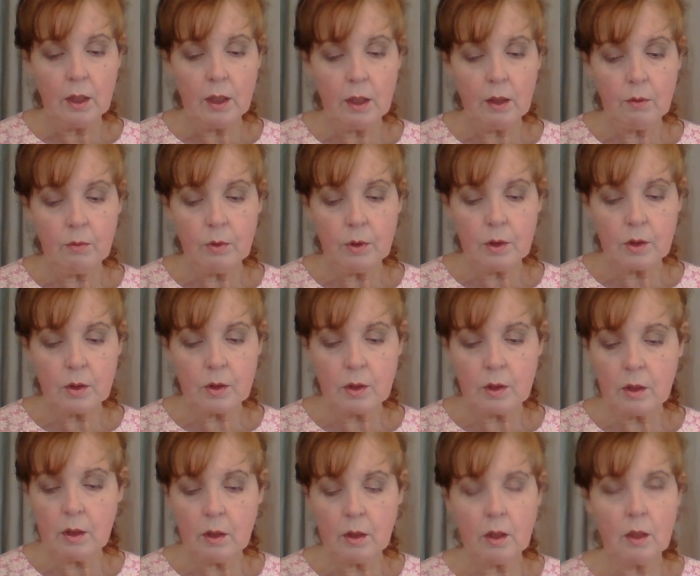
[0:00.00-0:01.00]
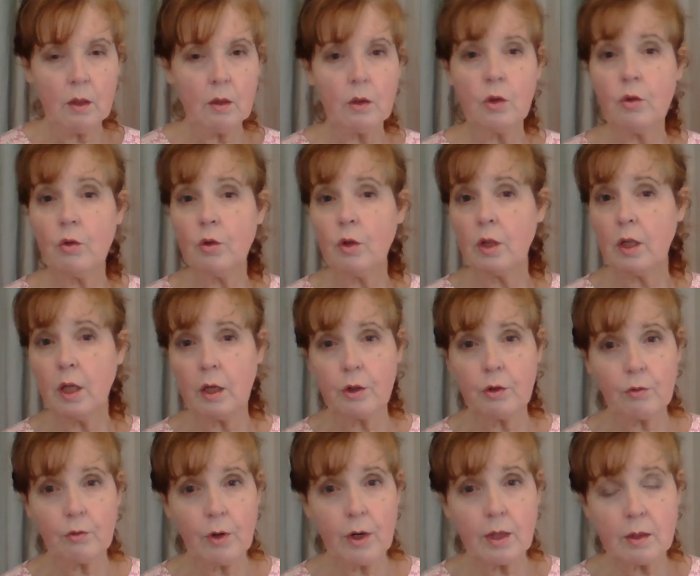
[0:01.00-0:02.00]
It was it, you could get a
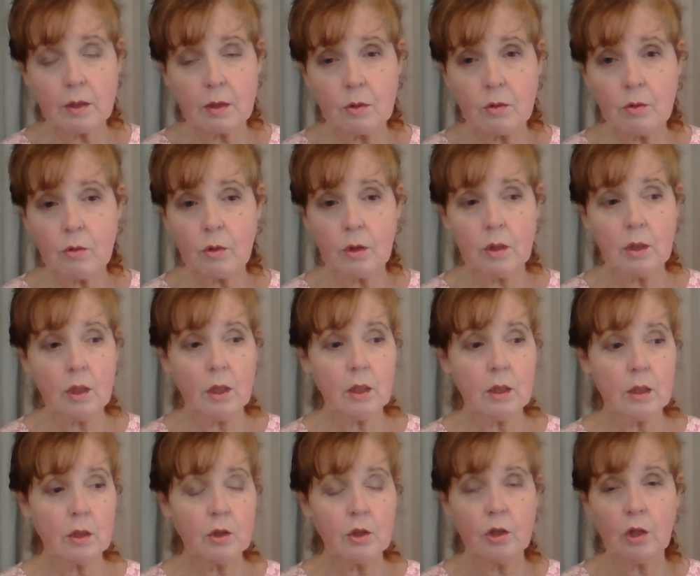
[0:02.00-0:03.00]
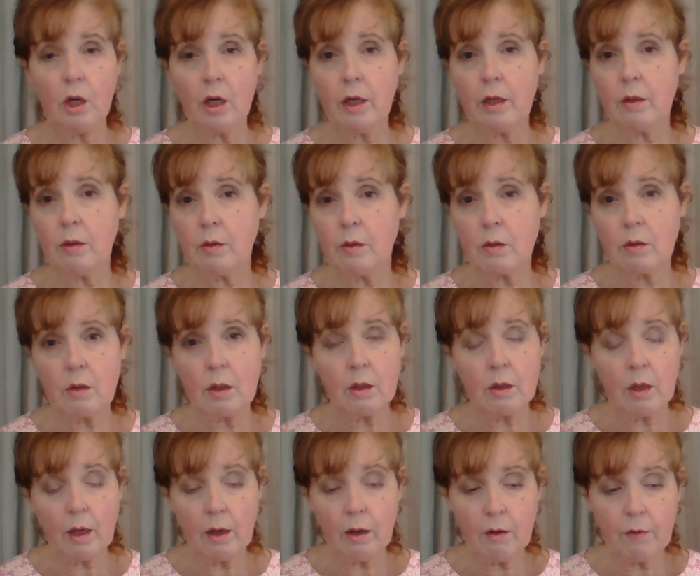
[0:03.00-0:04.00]
dress, you could get a child's
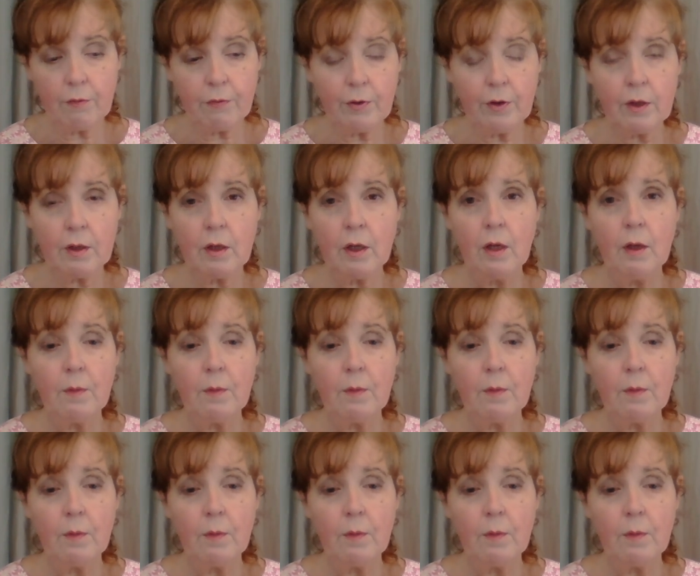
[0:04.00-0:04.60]
outfit,